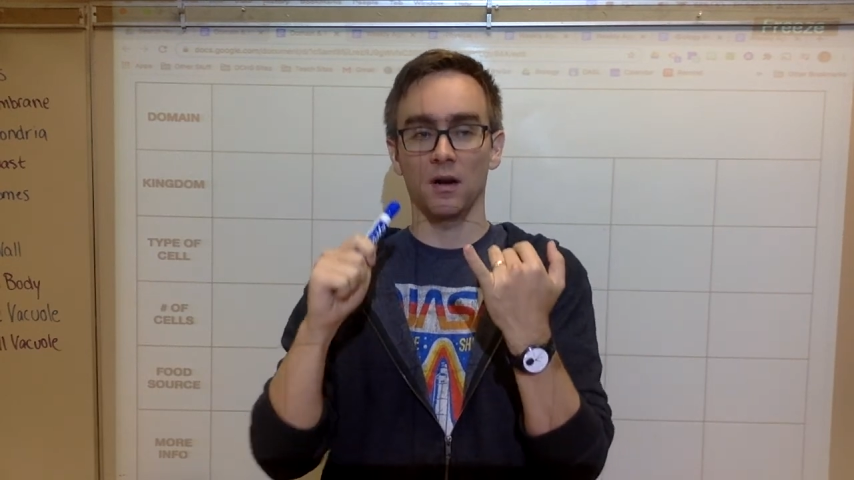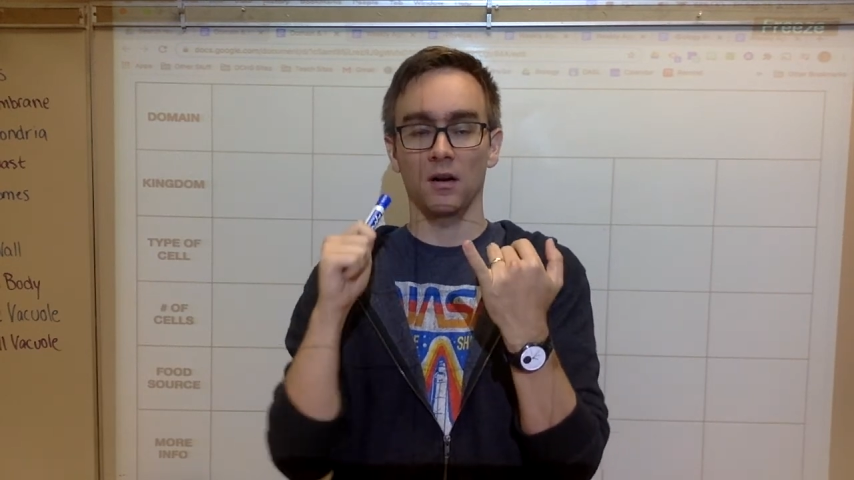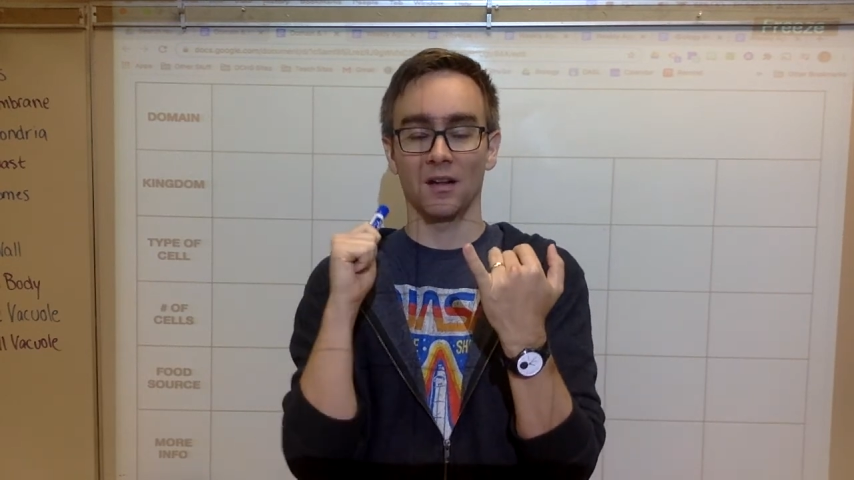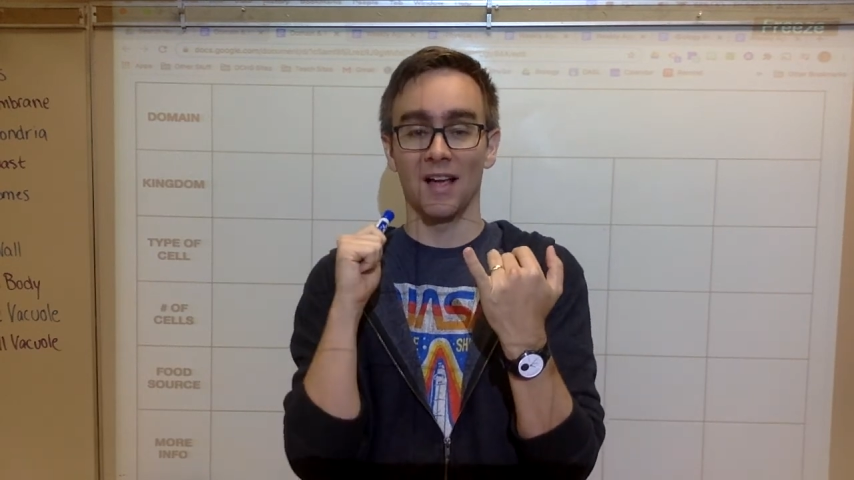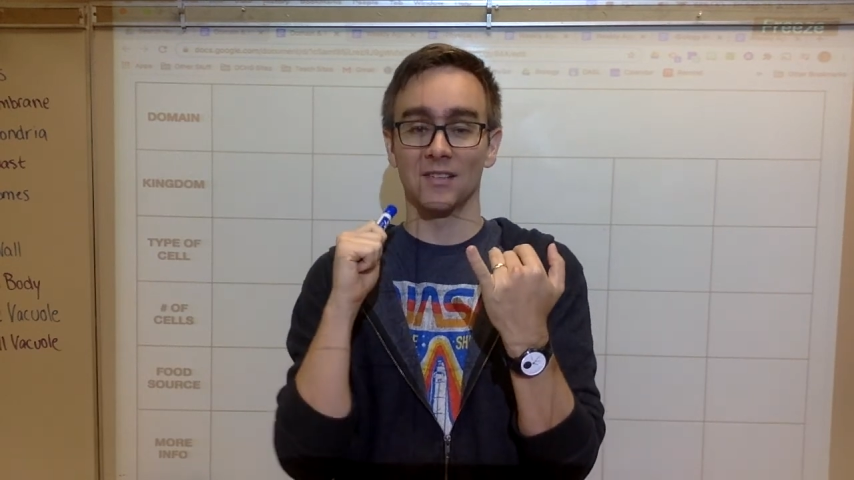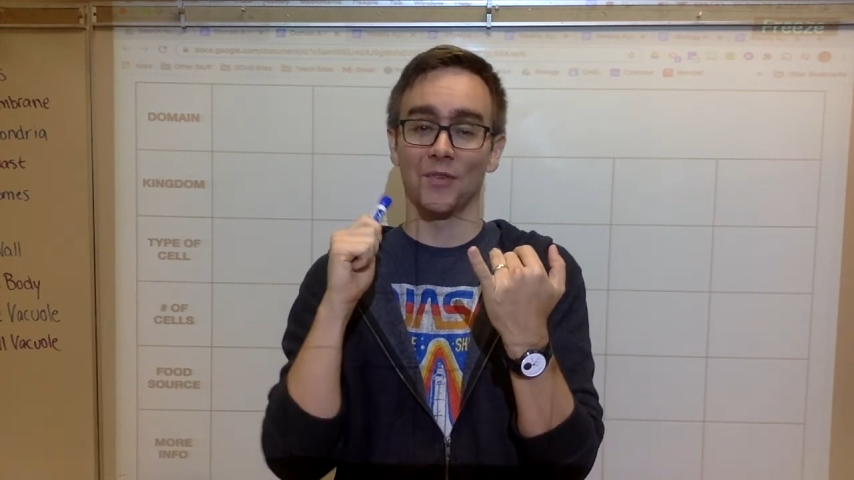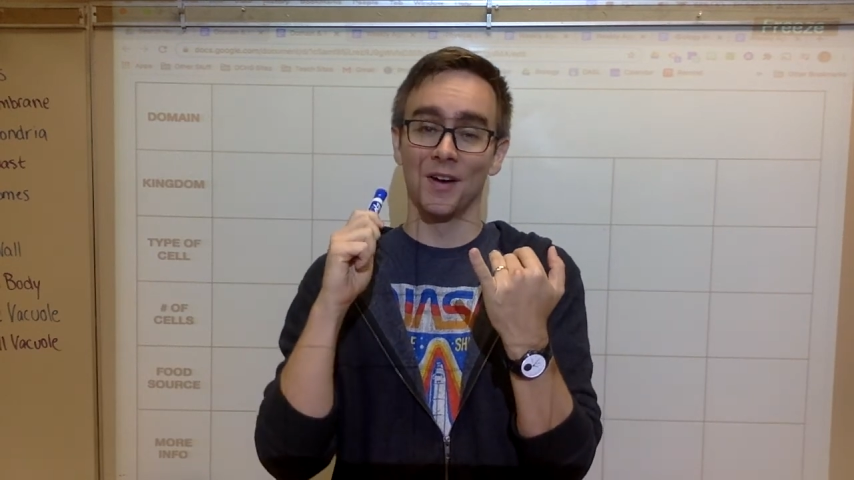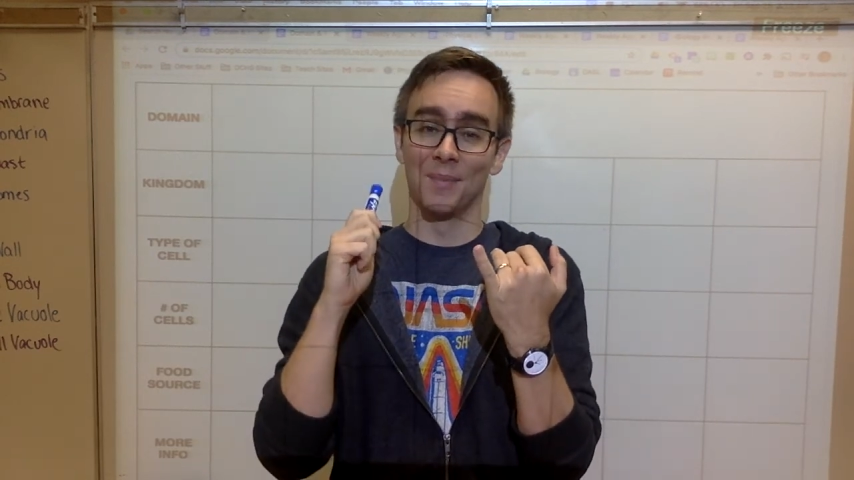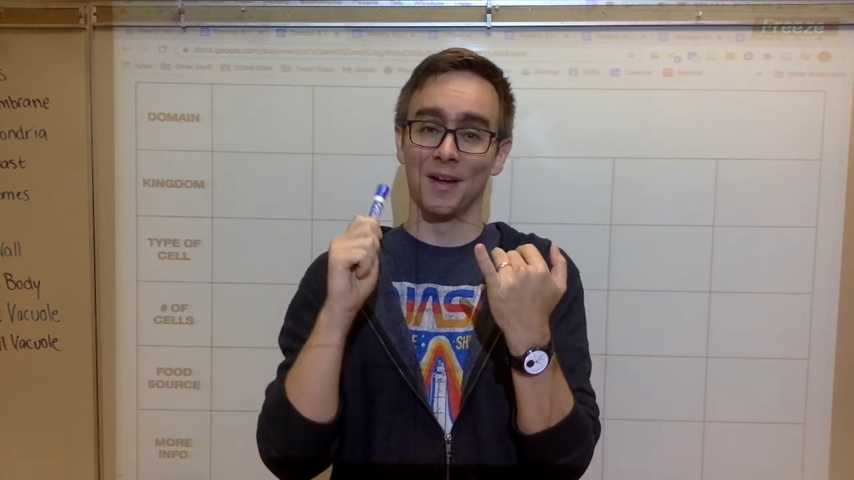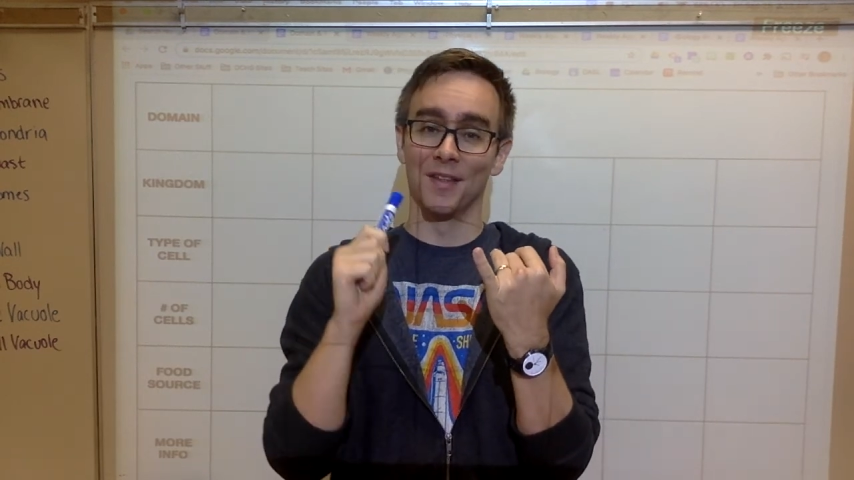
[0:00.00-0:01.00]

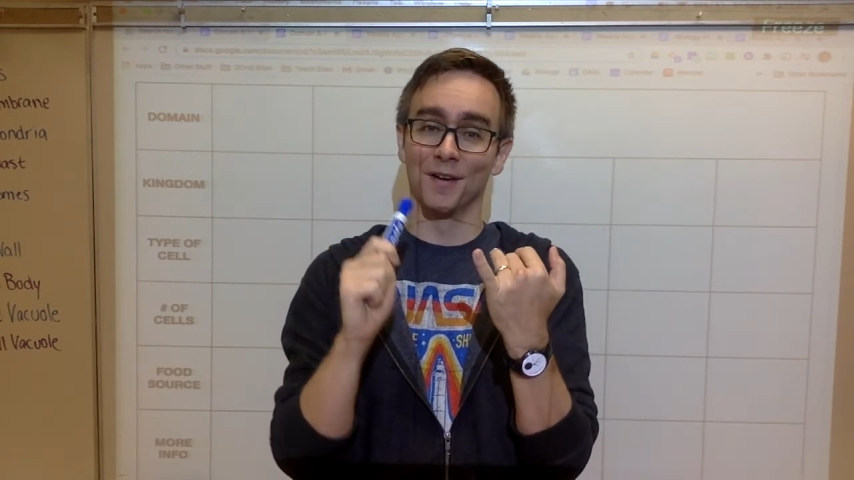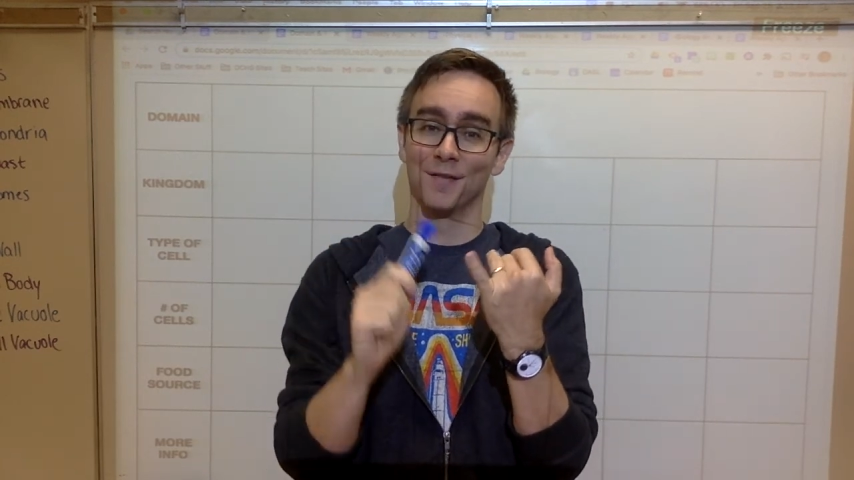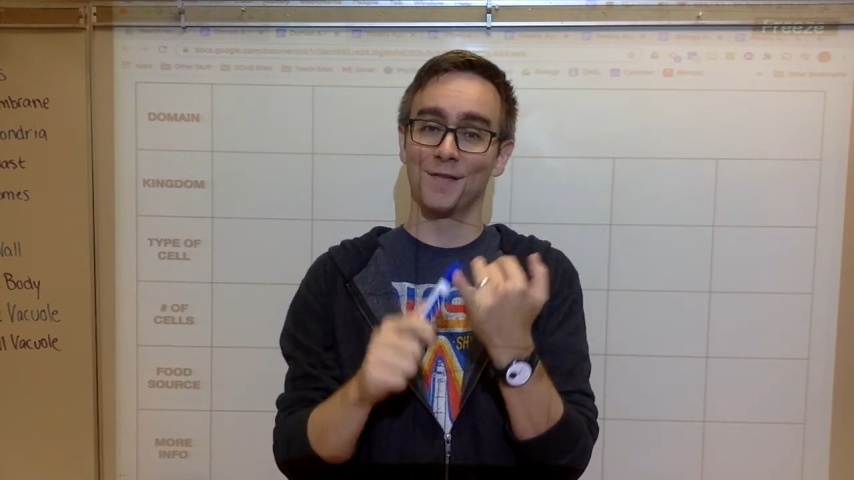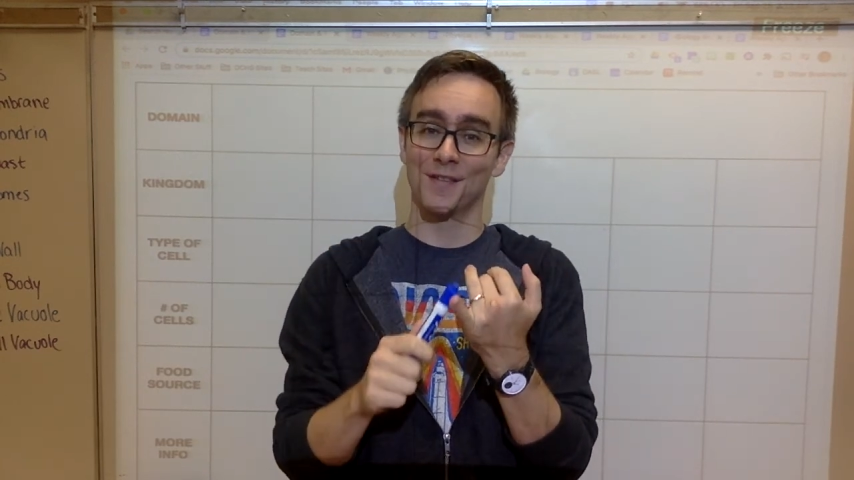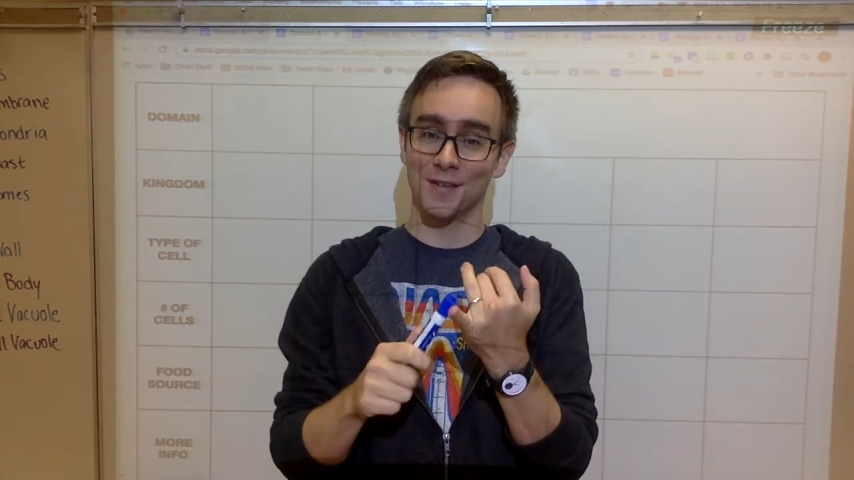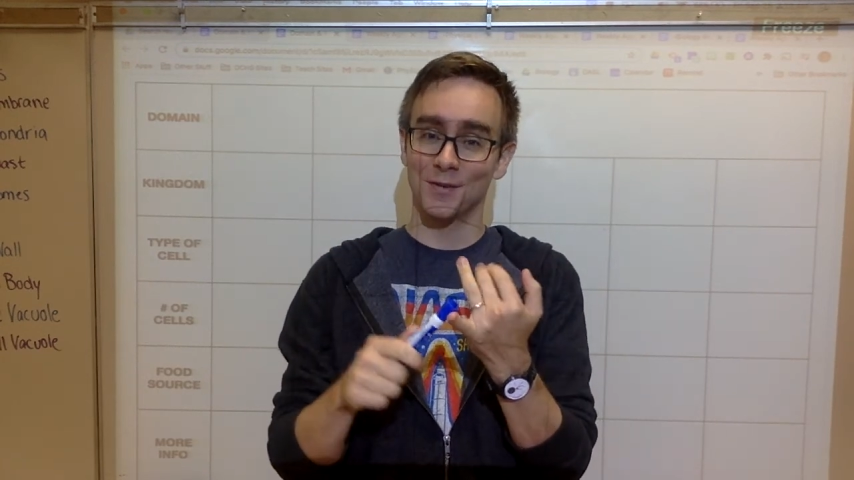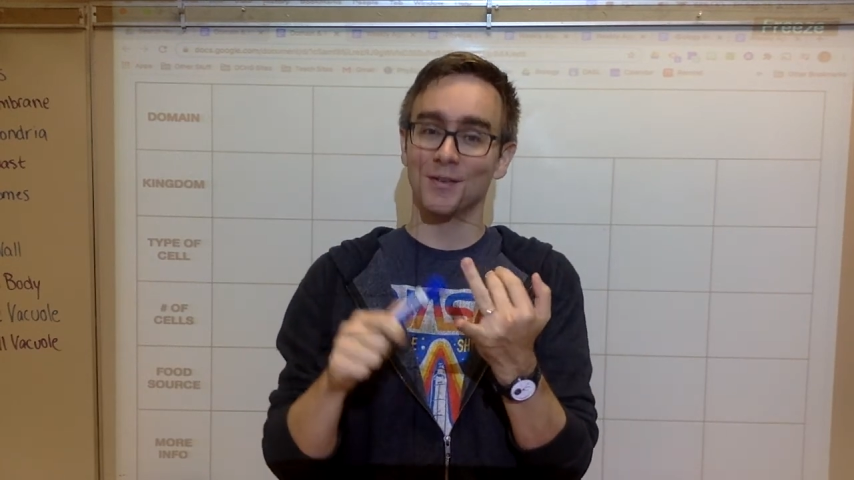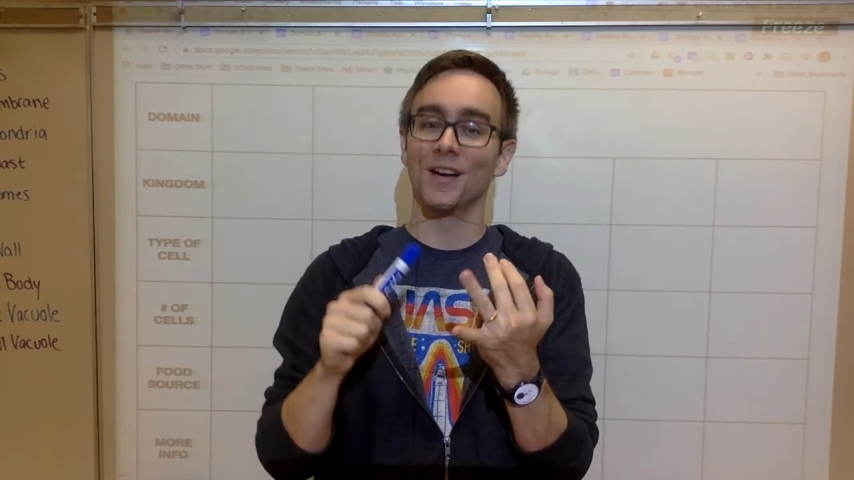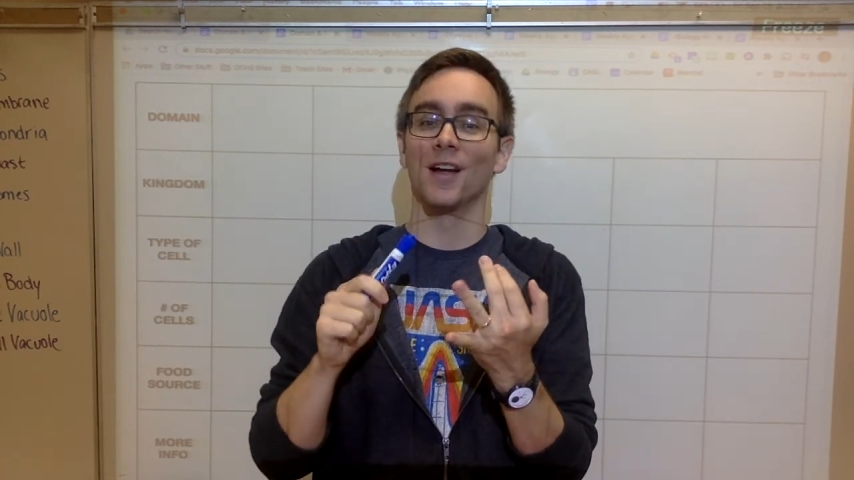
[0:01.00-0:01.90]
classified by their physical